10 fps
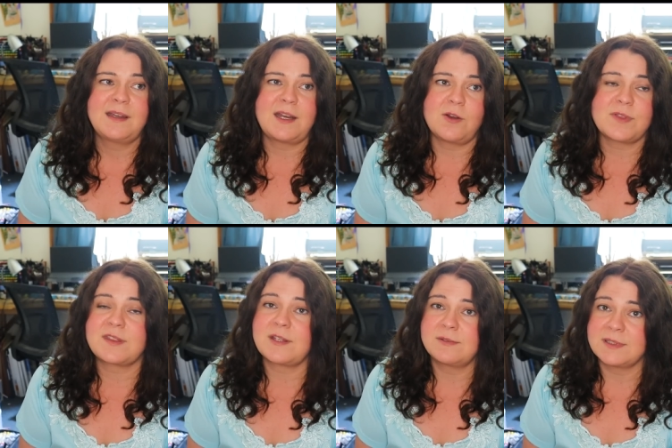I know
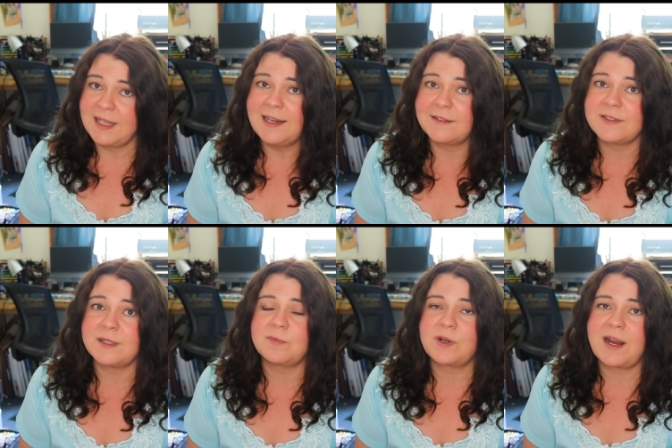that there were a lot of
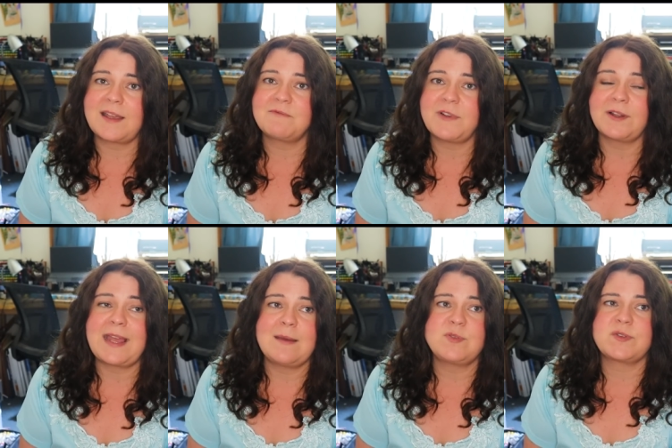them where I felt
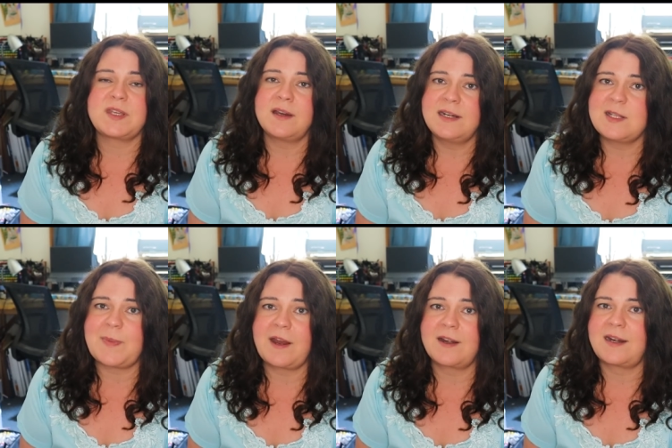absolutely
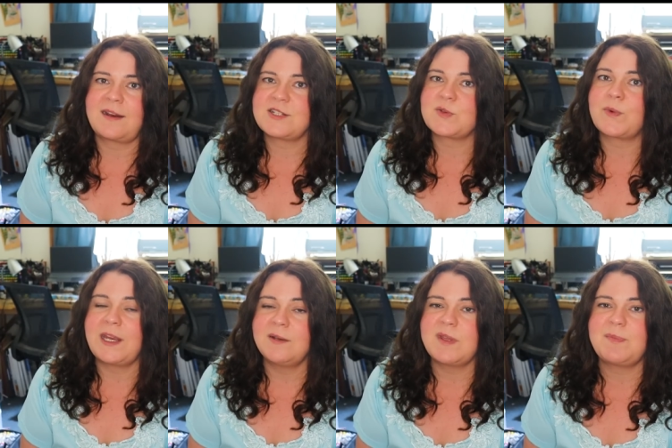uninspired and I just
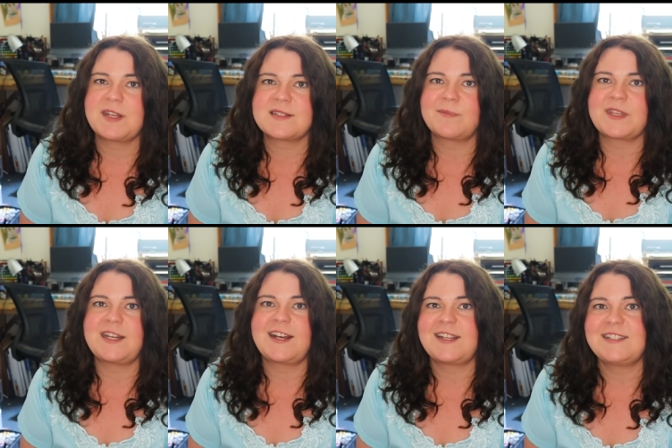randomly picked
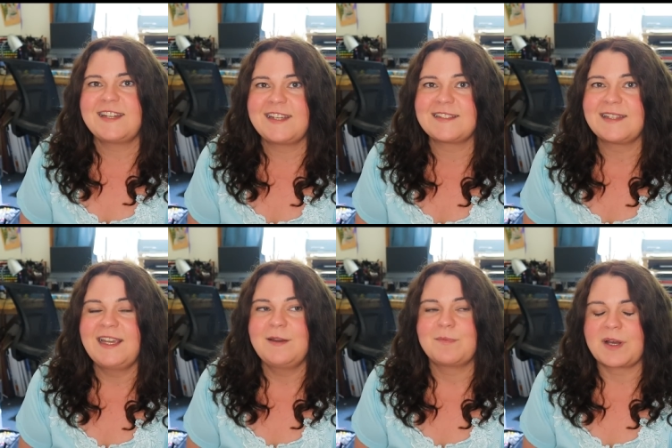something and I did it
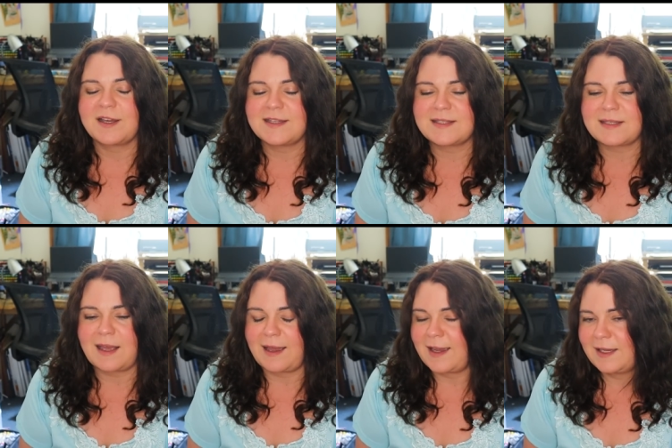because
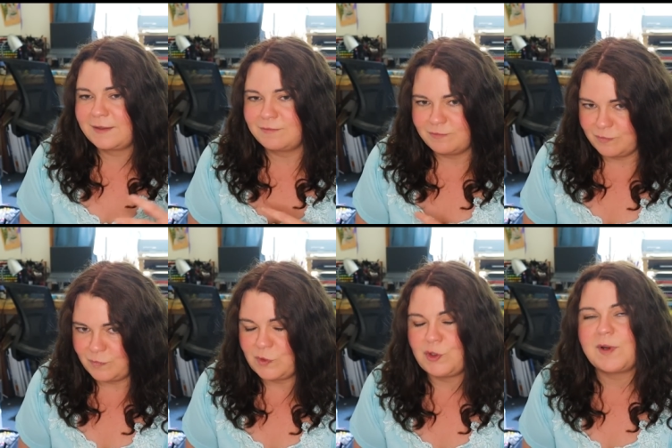I
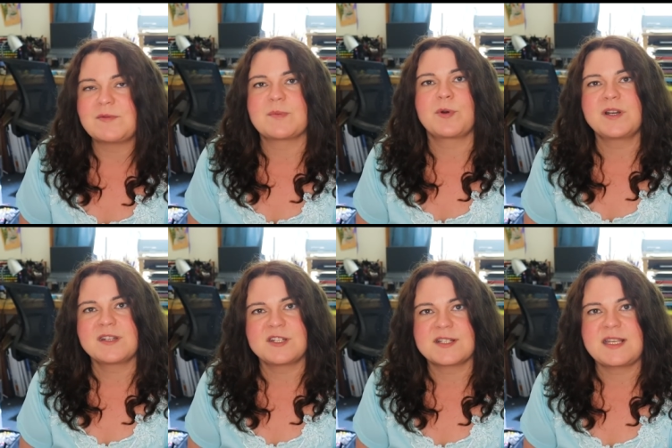knew it was important
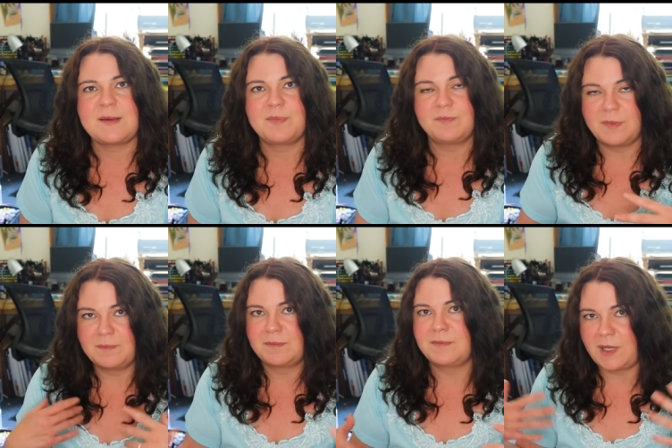to just keep
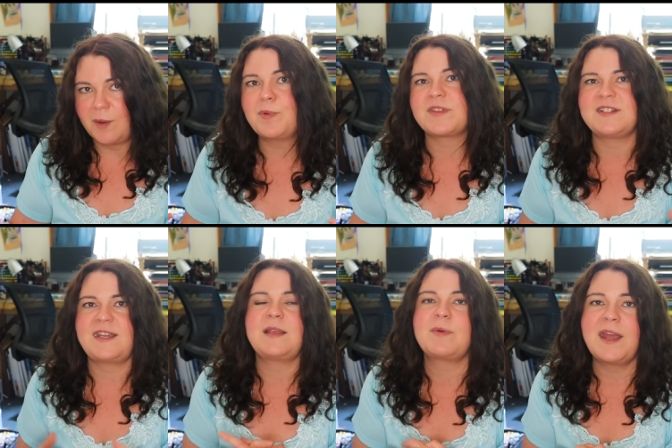up with the
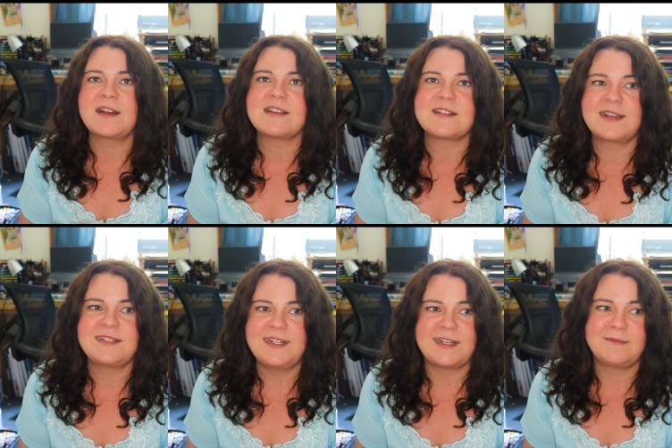daily practice, and I
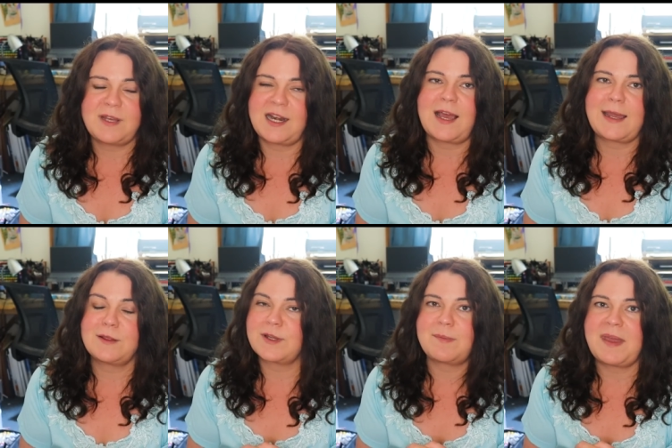did it. And I,
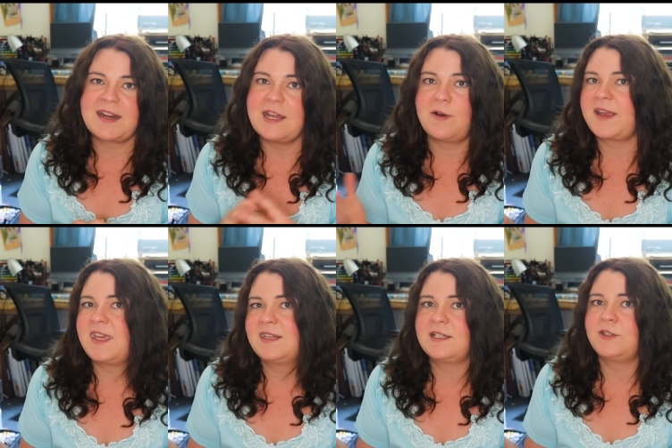looking back now, I
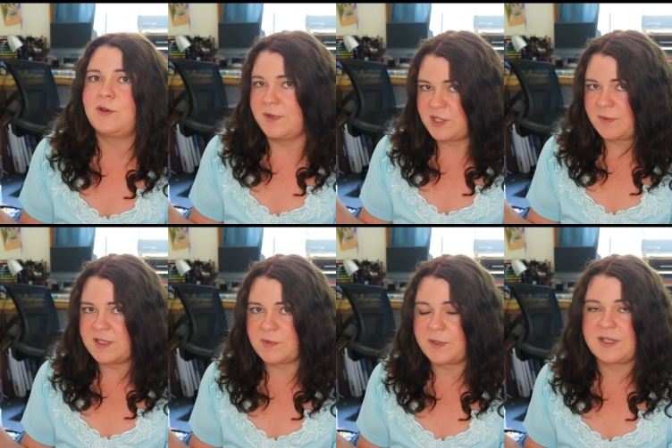can't tell you which
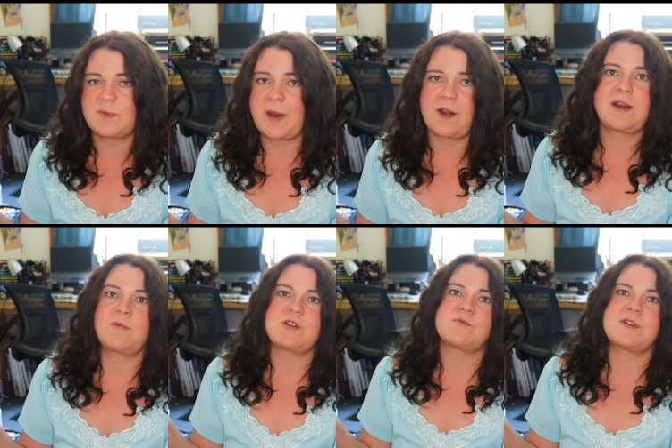ones were inspired
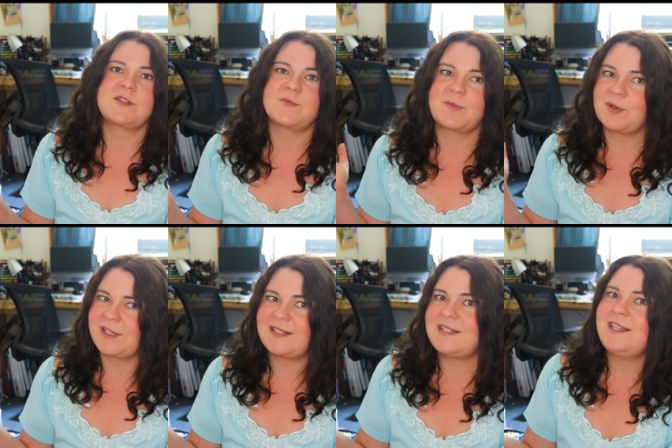and which ones were
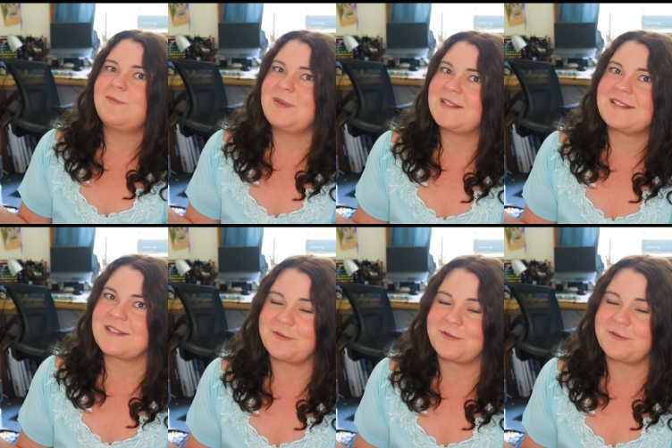pulling teeth pieces